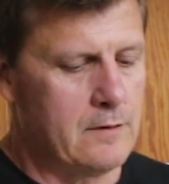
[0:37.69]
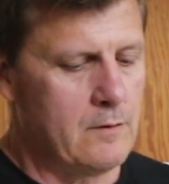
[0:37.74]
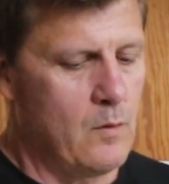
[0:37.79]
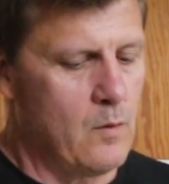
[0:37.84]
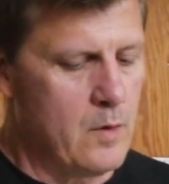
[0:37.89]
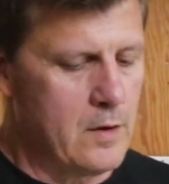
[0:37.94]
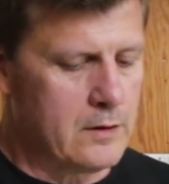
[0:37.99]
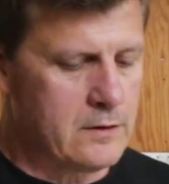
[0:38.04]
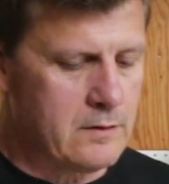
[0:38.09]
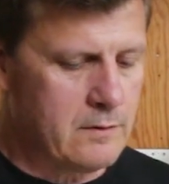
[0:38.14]
It
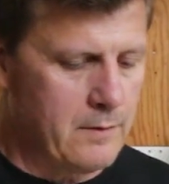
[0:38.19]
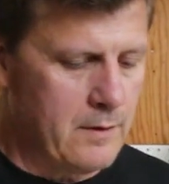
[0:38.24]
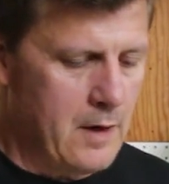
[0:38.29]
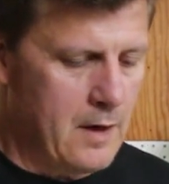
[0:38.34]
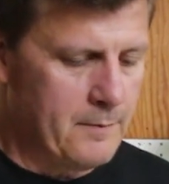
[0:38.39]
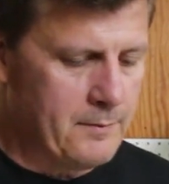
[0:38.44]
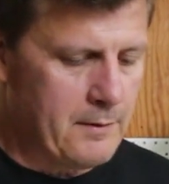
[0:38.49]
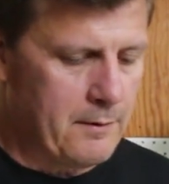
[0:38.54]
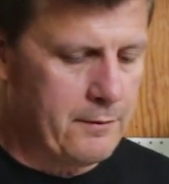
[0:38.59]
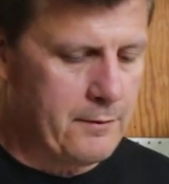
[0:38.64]
works
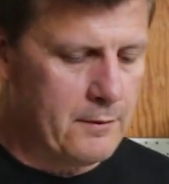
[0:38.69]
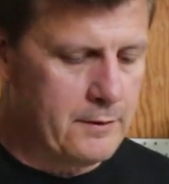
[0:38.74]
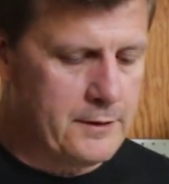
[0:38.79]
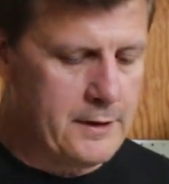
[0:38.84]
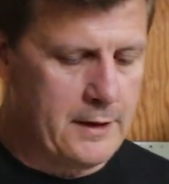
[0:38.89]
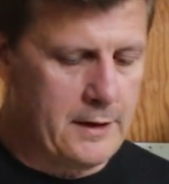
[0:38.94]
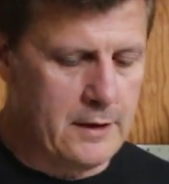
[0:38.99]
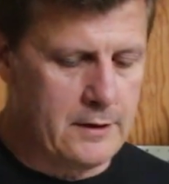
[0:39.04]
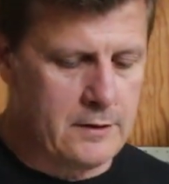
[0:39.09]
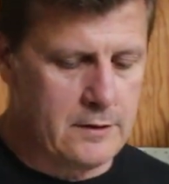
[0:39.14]
up to
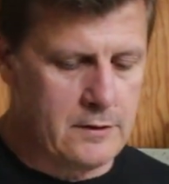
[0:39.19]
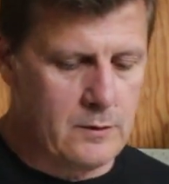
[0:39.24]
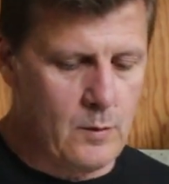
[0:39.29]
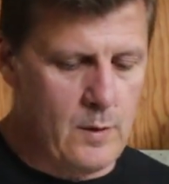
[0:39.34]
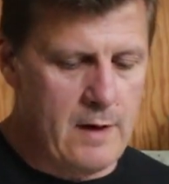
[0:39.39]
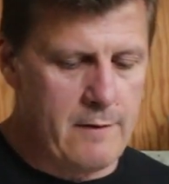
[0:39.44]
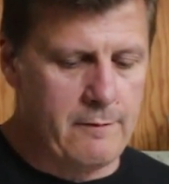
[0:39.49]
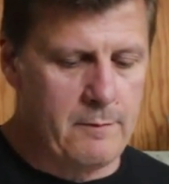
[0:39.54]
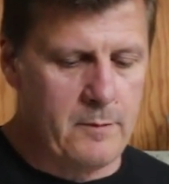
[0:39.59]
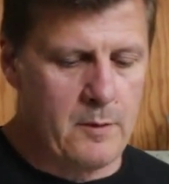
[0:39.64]
13 inches
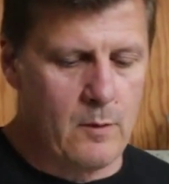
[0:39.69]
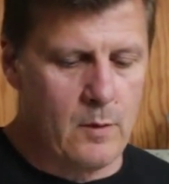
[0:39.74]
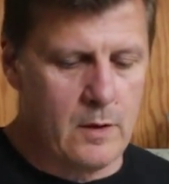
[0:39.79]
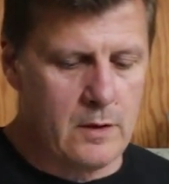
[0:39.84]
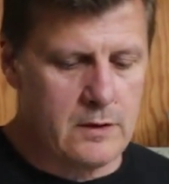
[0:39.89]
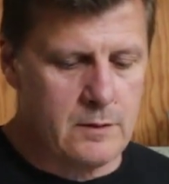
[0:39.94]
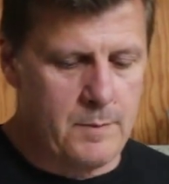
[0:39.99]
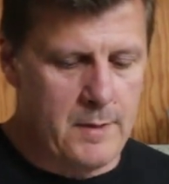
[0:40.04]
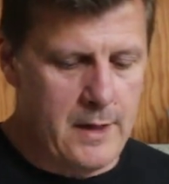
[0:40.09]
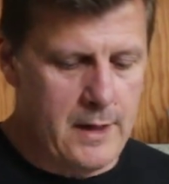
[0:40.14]
away from your
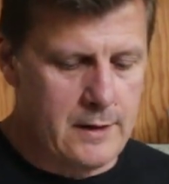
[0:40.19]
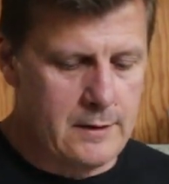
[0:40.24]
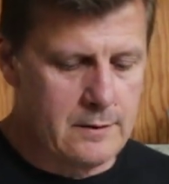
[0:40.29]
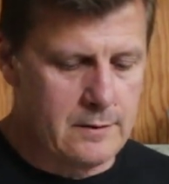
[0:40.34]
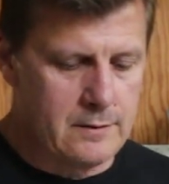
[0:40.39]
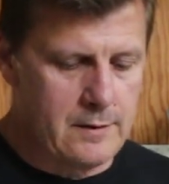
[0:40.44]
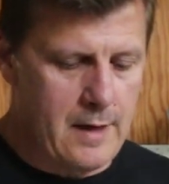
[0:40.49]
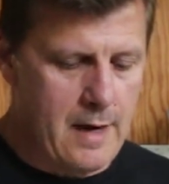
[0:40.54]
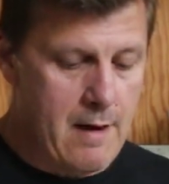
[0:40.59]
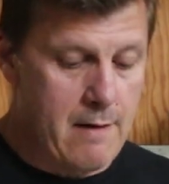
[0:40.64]
workspace,
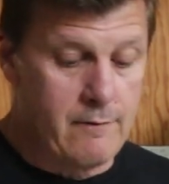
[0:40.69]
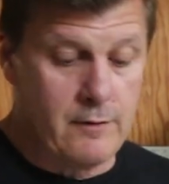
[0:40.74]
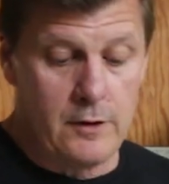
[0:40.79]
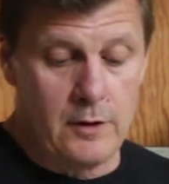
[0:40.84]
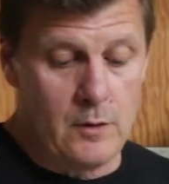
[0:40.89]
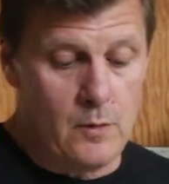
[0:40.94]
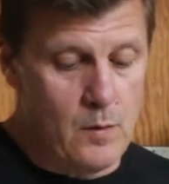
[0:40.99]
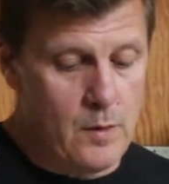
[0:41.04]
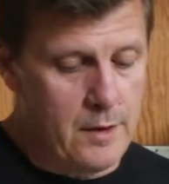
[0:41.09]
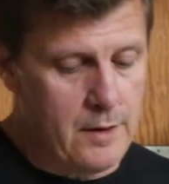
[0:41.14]
and however
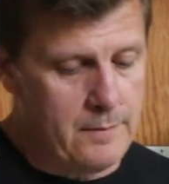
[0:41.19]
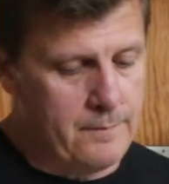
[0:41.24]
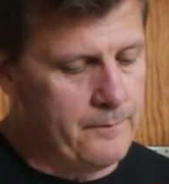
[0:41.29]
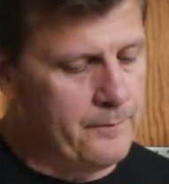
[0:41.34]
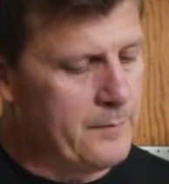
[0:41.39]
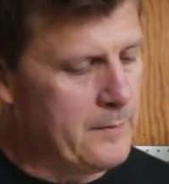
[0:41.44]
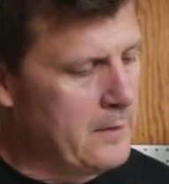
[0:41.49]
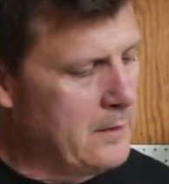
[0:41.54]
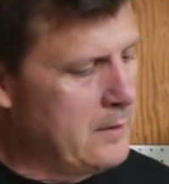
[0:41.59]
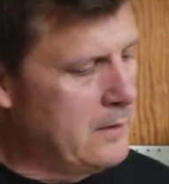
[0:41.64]
you want to
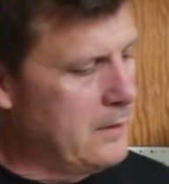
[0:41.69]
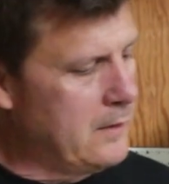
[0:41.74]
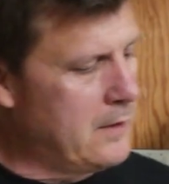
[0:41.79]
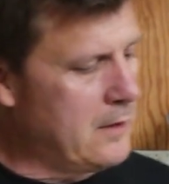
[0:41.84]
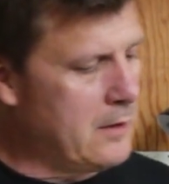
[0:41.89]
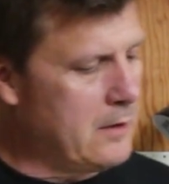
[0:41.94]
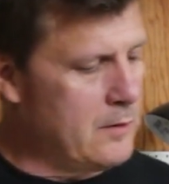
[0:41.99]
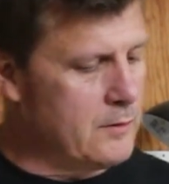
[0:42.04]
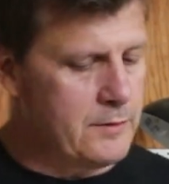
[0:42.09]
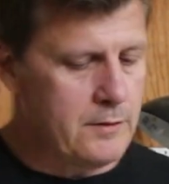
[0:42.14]

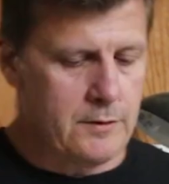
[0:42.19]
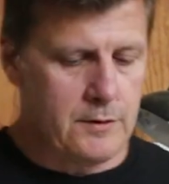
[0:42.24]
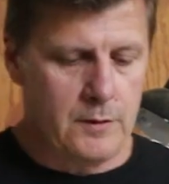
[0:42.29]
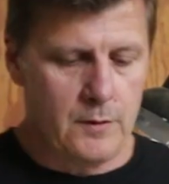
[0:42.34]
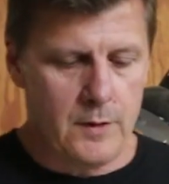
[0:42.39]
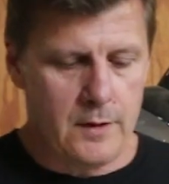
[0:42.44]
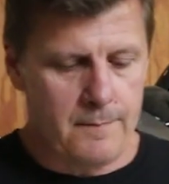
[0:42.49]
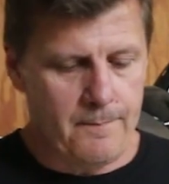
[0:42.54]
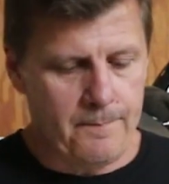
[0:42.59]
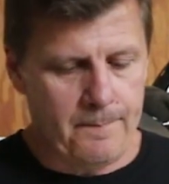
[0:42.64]
get closer
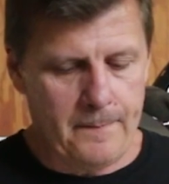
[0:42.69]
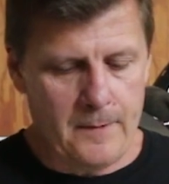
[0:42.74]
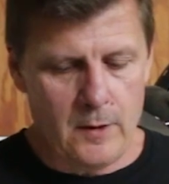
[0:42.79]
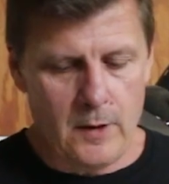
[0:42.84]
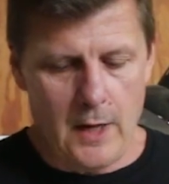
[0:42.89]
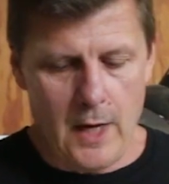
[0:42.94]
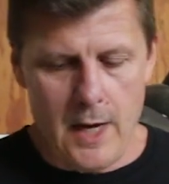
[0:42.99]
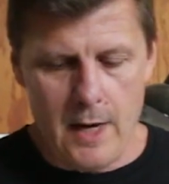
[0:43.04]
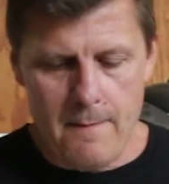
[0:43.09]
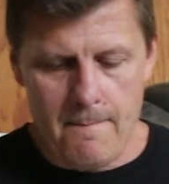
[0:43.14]
to it, you
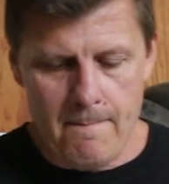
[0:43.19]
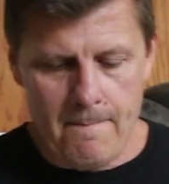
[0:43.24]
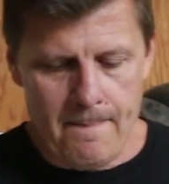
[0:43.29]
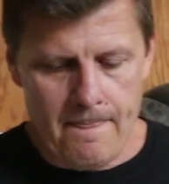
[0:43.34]
can.